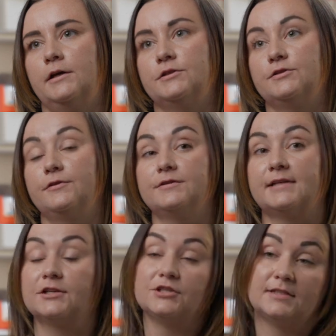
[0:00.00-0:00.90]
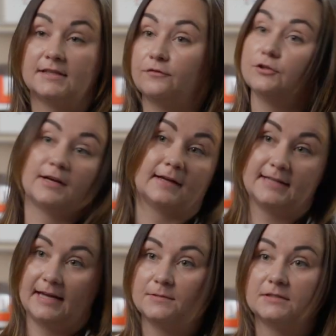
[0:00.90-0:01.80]
So there's actually several
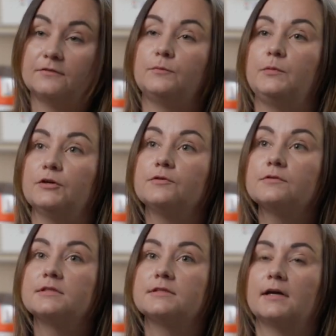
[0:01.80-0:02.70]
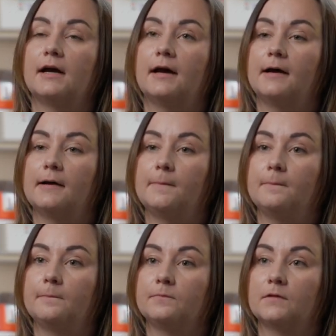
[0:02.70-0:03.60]
types of abuse.
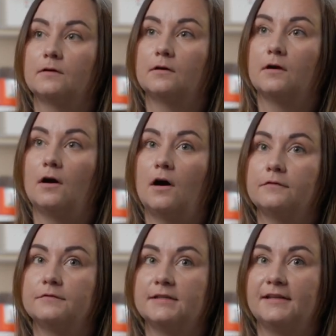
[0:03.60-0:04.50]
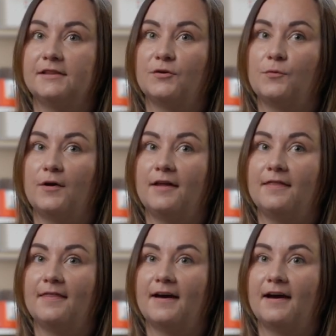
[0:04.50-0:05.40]
Often the
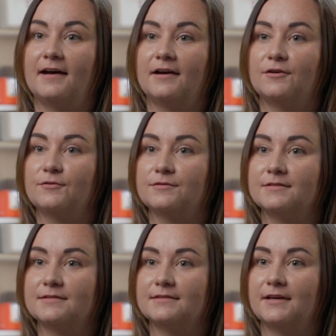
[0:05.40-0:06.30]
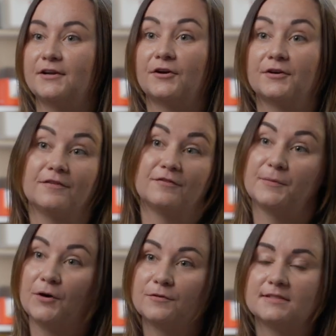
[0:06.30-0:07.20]
one that goes unheard of
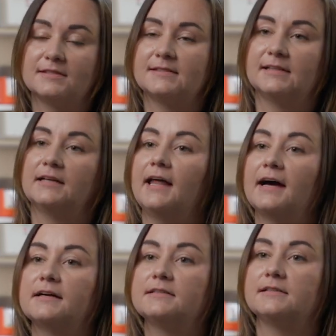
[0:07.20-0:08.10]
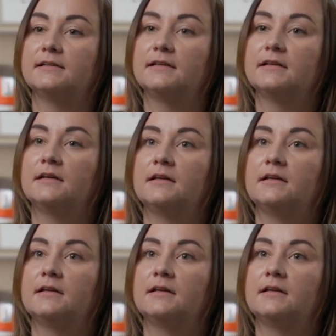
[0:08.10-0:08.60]
the most is neglect. And